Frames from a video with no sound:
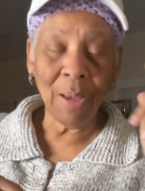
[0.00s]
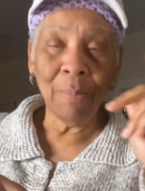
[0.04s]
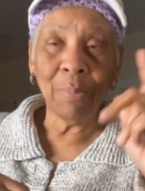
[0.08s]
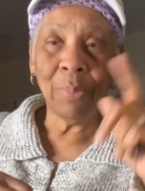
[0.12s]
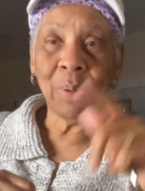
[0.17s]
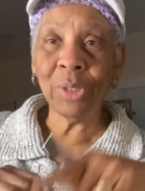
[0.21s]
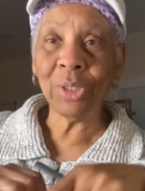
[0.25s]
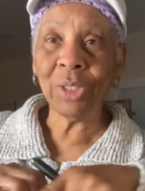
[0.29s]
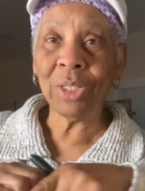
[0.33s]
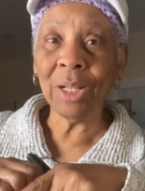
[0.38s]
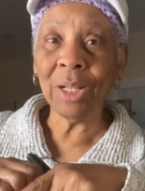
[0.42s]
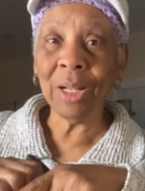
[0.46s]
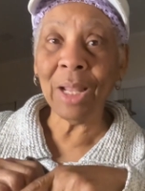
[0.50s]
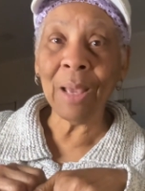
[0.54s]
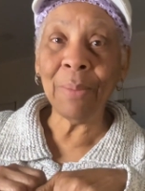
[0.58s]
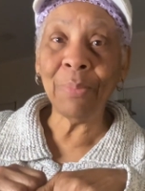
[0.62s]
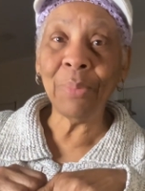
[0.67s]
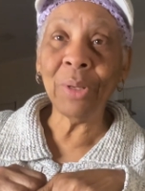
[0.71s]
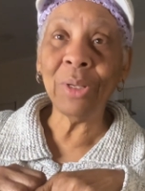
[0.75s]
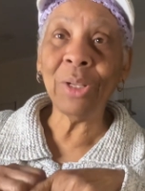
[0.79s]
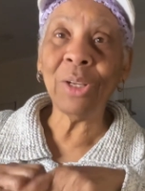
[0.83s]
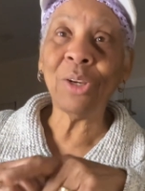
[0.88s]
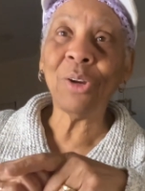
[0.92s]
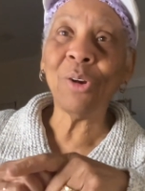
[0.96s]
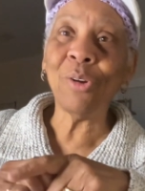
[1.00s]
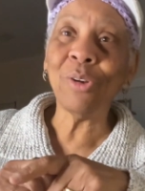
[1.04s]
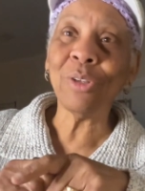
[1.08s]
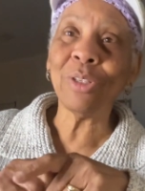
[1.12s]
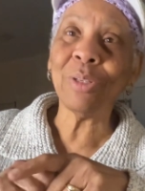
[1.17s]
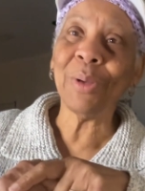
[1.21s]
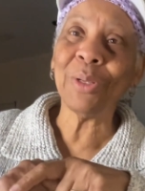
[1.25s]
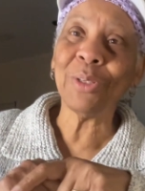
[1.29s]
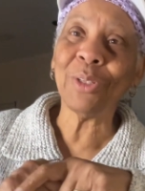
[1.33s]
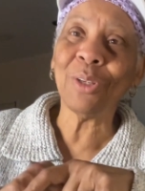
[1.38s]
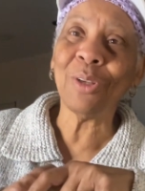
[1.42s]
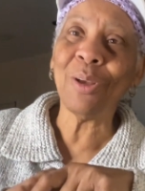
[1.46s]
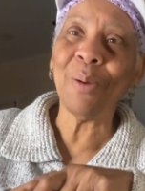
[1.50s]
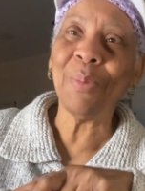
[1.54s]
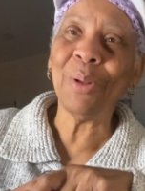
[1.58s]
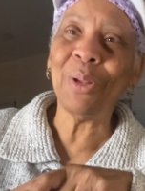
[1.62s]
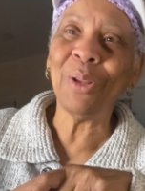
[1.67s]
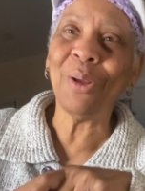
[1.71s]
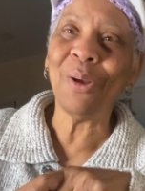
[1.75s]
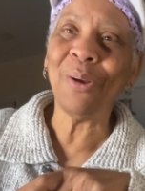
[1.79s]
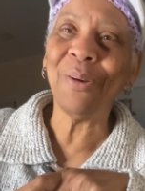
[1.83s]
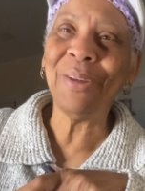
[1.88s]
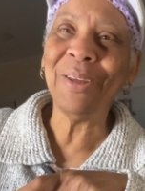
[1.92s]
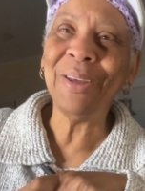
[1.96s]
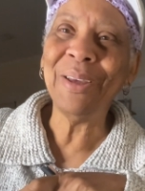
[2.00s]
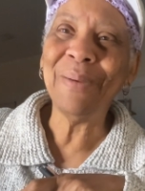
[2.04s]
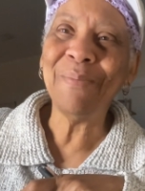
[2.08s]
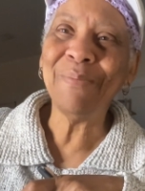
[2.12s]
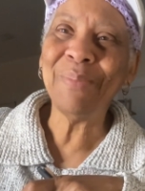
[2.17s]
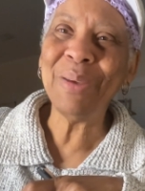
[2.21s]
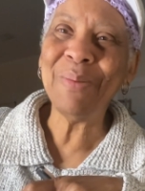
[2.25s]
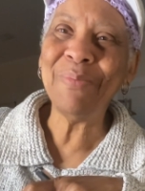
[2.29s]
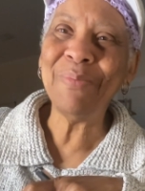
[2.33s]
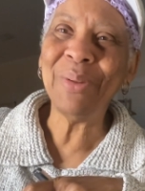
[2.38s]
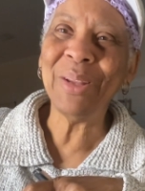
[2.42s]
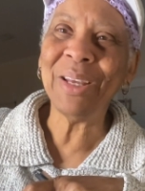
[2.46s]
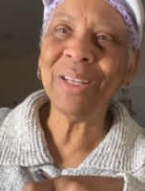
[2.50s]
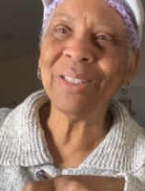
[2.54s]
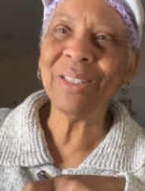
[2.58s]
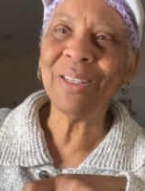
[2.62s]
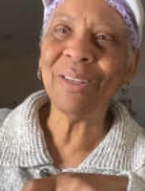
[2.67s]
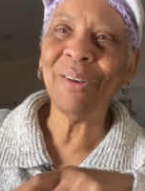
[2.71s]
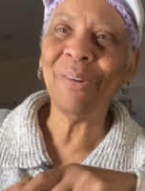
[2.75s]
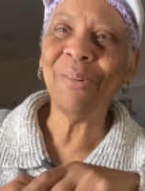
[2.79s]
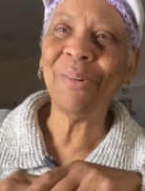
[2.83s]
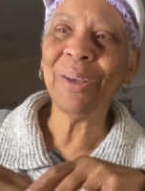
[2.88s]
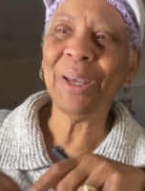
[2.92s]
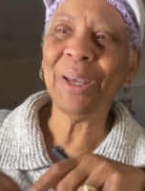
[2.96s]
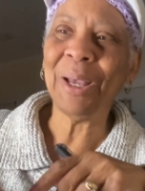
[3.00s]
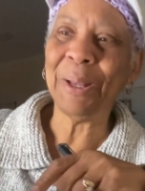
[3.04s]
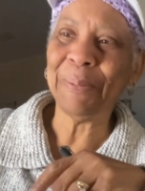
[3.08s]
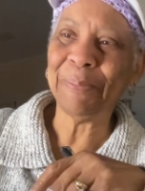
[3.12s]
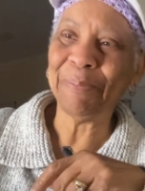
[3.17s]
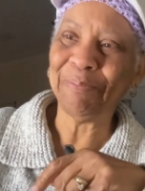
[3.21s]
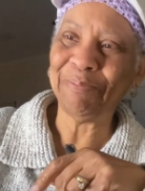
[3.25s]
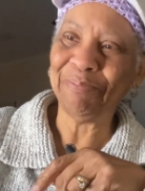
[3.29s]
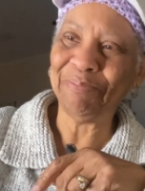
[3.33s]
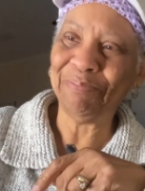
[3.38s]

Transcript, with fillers: Push the like button, encourage us to come along. Be blessed. Okay.